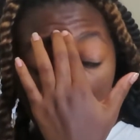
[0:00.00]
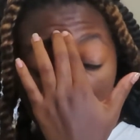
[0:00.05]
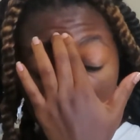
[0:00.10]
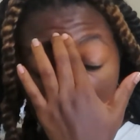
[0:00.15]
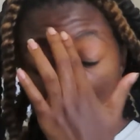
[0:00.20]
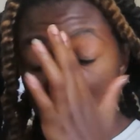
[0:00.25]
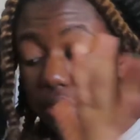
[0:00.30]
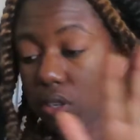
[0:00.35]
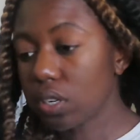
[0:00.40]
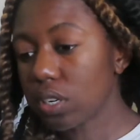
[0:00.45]

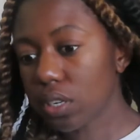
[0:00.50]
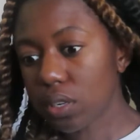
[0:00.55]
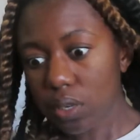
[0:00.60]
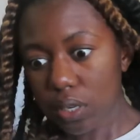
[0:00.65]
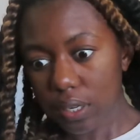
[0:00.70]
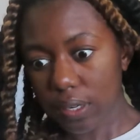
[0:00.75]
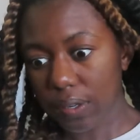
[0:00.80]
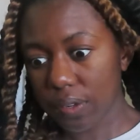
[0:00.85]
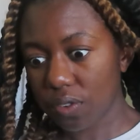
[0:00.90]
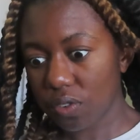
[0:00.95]
Still gonna go to
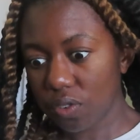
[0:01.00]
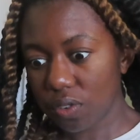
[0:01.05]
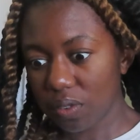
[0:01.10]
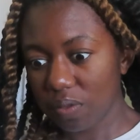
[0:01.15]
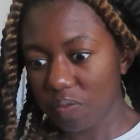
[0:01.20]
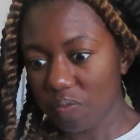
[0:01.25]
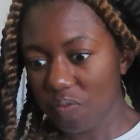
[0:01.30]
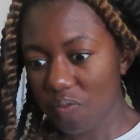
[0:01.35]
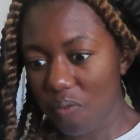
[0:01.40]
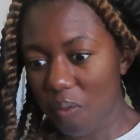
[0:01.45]
college.
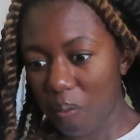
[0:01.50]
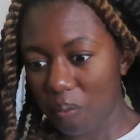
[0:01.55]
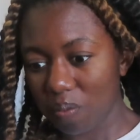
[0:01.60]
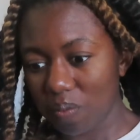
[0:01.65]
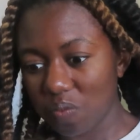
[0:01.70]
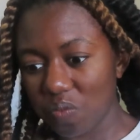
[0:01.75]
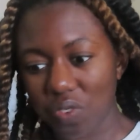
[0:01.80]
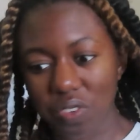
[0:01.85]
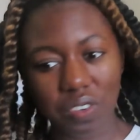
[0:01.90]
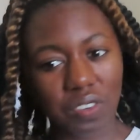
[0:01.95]

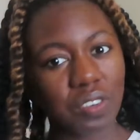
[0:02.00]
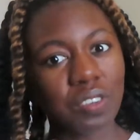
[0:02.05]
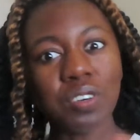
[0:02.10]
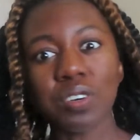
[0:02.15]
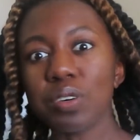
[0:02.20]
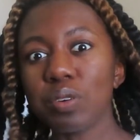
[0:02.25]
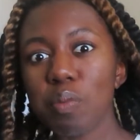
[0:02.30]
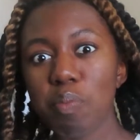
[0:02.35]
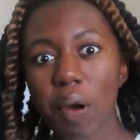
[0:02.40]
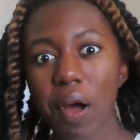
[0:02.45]

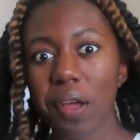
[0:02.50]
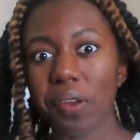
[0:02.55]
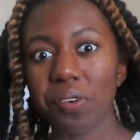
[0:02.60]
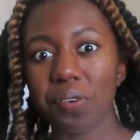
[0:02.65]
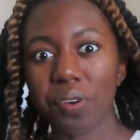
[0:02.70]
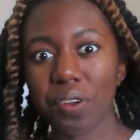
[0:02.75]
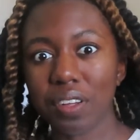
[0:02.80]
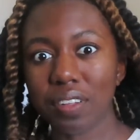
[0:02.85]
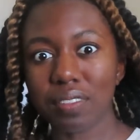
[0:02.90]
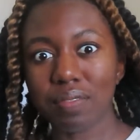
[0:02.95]
Still
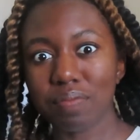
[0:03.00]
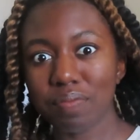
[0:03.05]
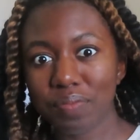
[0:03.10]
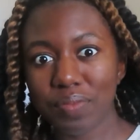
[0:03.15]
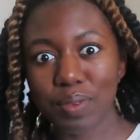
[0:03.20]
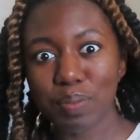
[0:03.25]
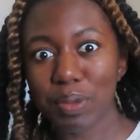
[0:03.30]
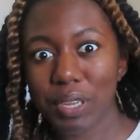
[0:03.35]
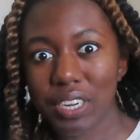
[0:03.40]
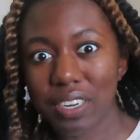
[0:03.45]
pondering
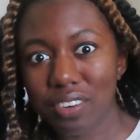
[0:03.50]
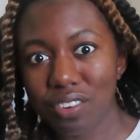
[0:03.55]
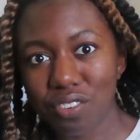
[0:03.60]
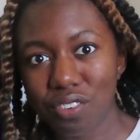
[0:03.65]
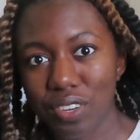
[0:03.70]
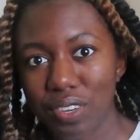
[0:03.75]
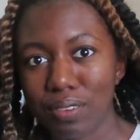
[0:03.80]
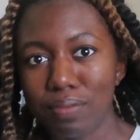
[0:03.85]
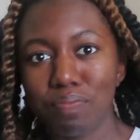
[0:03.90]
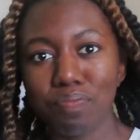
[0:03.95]
the
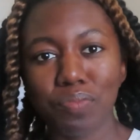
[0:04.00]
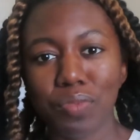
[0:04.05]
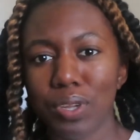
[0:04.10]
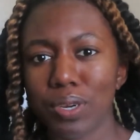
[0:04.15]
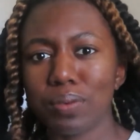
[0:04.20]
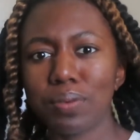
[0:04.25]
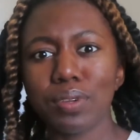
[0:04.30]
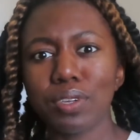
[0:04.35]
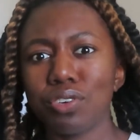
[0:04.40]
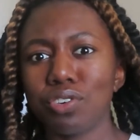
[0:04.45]
PhD.
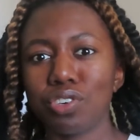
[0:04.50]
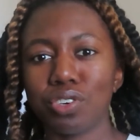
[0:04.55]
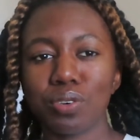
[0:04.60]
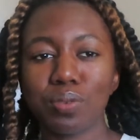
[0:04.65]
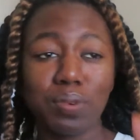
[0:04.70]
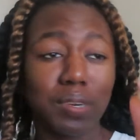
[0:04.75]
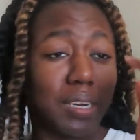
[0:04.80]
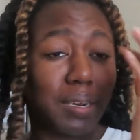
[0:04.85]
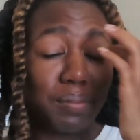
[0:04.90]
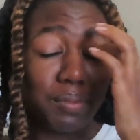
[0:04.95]
Not really sure
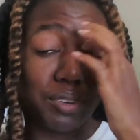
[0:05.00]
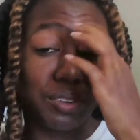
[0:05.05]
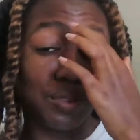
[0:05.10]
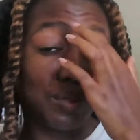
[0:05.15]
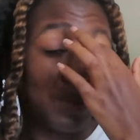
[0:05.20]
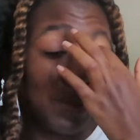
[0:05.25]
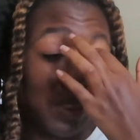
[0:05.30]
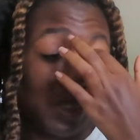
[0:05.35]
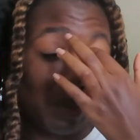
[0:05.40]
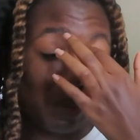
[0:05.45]
what I would do
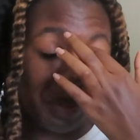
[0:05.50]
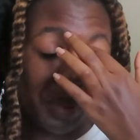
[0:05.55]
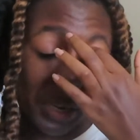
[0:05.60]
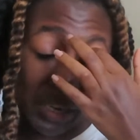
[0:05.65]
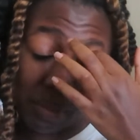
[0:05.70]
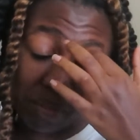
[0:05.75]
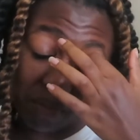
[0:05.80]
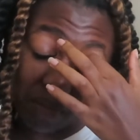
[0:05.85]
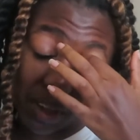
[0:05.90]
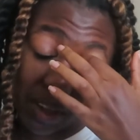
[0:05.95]
with it, but I
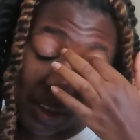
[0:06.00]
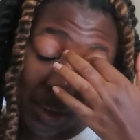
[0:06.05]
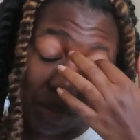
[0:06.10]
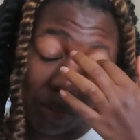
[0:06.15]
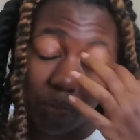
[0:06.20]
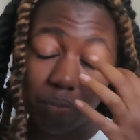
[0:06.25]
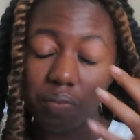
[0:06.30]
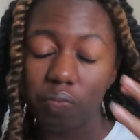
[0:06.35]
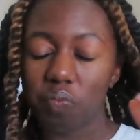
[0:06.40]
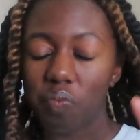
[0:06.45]

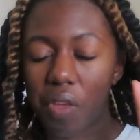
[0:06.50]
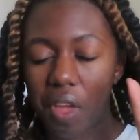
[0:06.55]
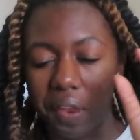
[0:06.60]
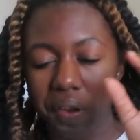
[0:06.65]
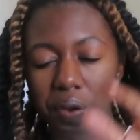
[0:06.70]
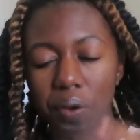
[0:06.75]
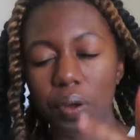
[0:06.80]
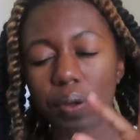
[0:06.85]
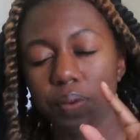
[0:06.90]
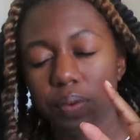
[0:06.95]

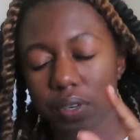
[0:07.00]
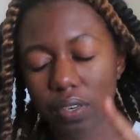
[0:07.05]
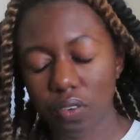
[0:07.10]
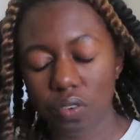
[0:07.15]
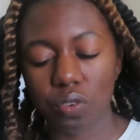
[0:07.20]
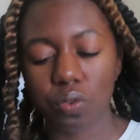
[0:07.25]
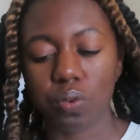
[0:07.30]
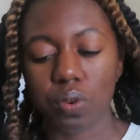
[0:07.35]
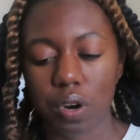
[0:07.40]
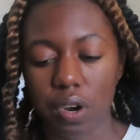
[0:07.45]
know I want to
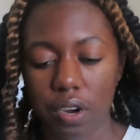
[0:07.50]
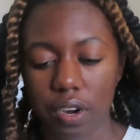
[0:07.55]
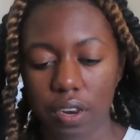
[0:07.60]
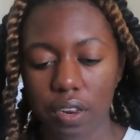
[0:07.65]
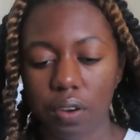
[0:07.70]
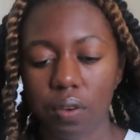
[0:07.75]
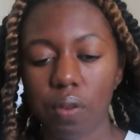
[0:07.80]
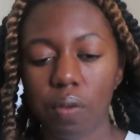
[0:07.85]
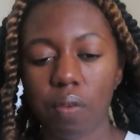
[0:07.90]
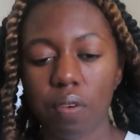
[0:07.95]
do art. I
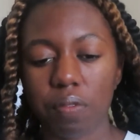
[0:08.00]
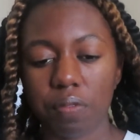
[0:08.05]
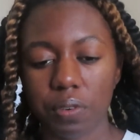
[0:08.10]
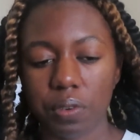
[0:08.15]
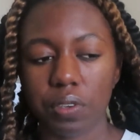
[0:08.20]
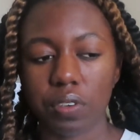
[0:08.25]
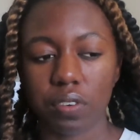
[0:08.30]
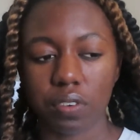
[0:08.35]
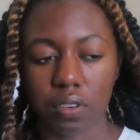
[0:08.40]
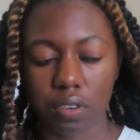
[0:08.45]
know I want to
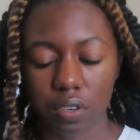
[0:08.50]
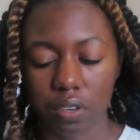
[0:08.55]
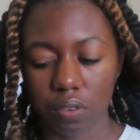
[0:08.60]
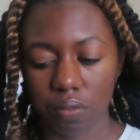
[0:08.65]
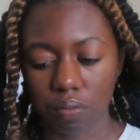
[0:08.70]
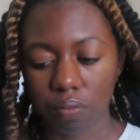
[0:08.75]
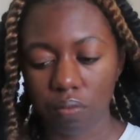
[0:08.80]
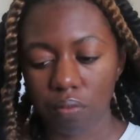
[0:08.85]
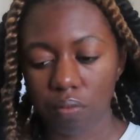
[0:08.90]
focus on art.